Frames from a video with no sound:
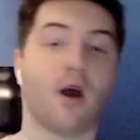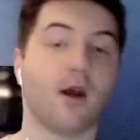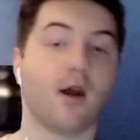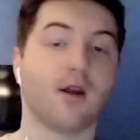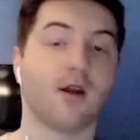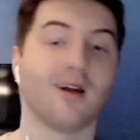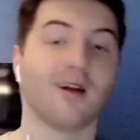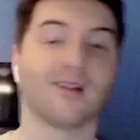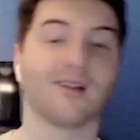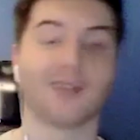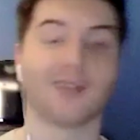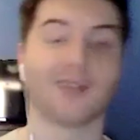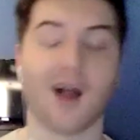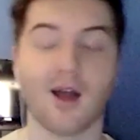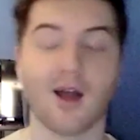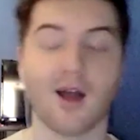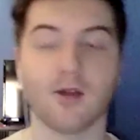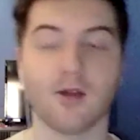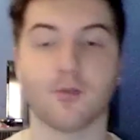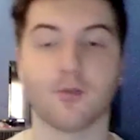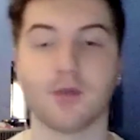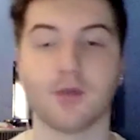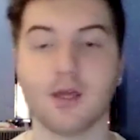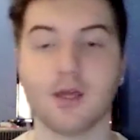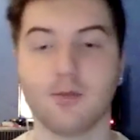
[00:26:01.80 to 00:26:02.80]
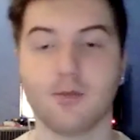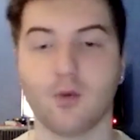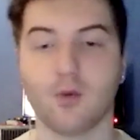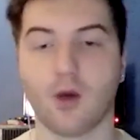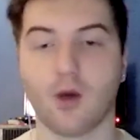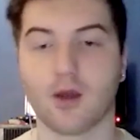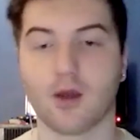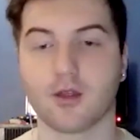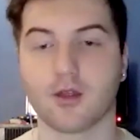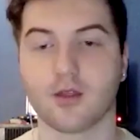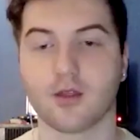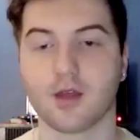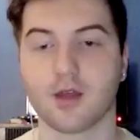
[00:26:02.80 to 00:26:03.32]
a lot of people,
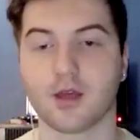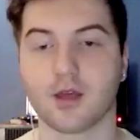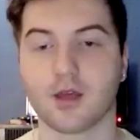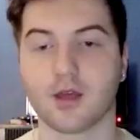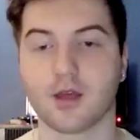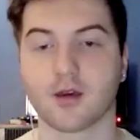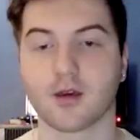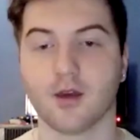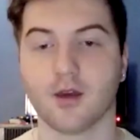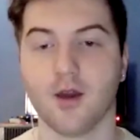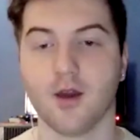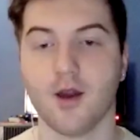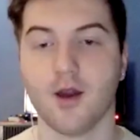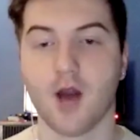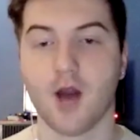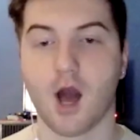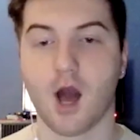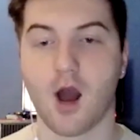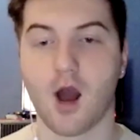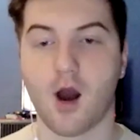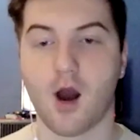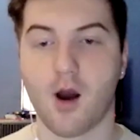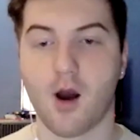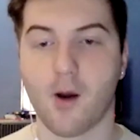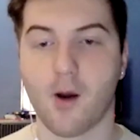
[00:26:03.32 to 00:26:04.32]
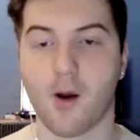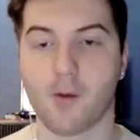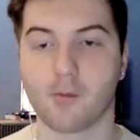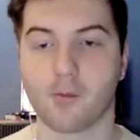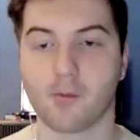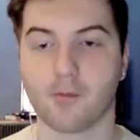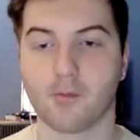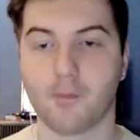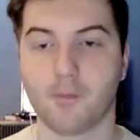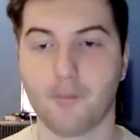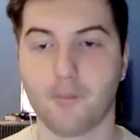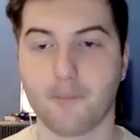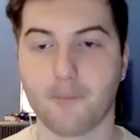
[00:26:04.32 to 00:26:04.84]
I think, um,
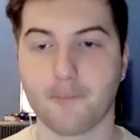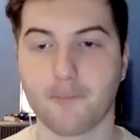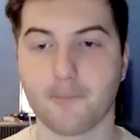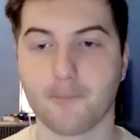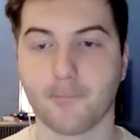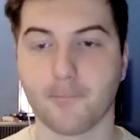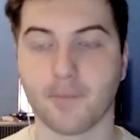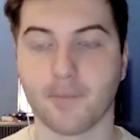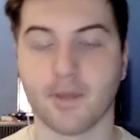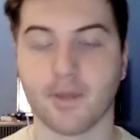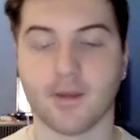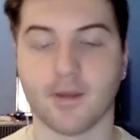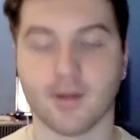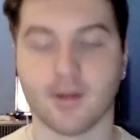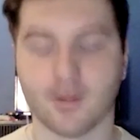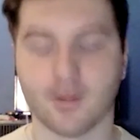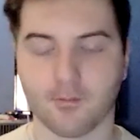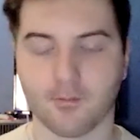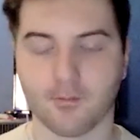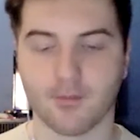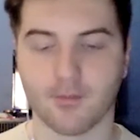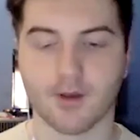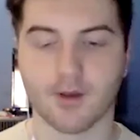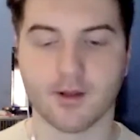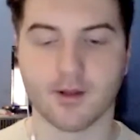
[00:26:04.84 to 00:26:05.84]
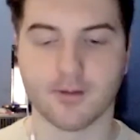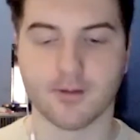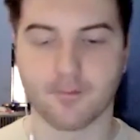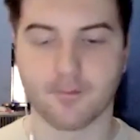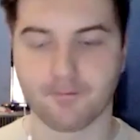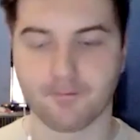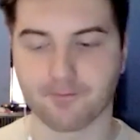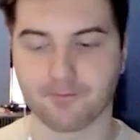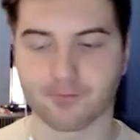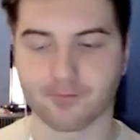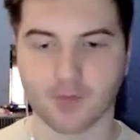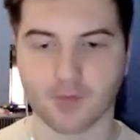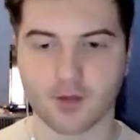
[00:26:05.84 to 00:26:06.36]
and
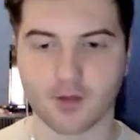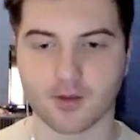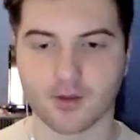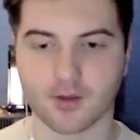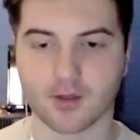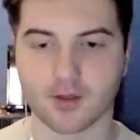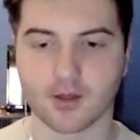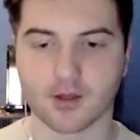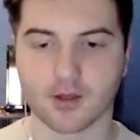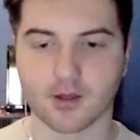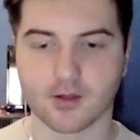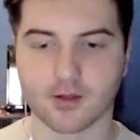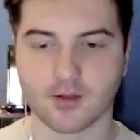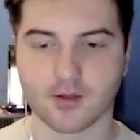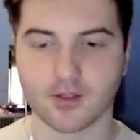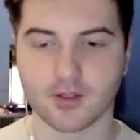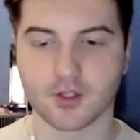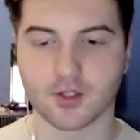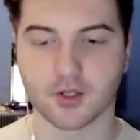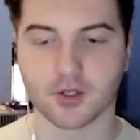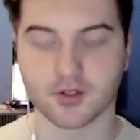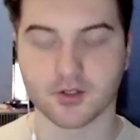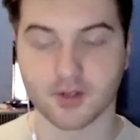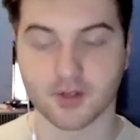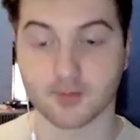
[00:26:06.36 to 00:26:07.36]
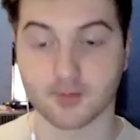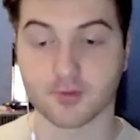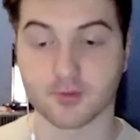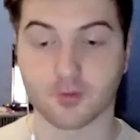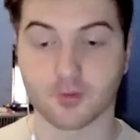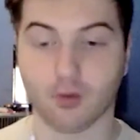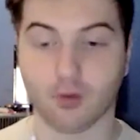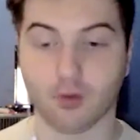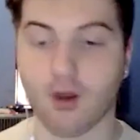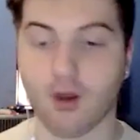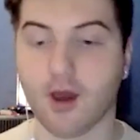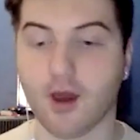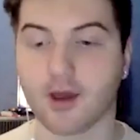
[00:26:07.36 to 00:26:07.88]
the teacher, his name is
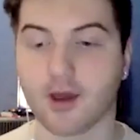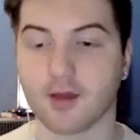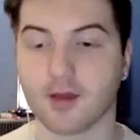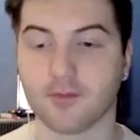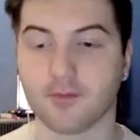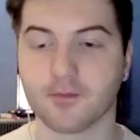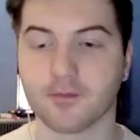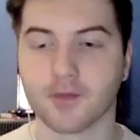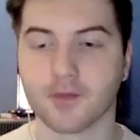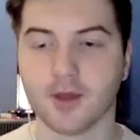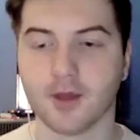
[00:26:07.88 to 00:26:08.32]
Brian.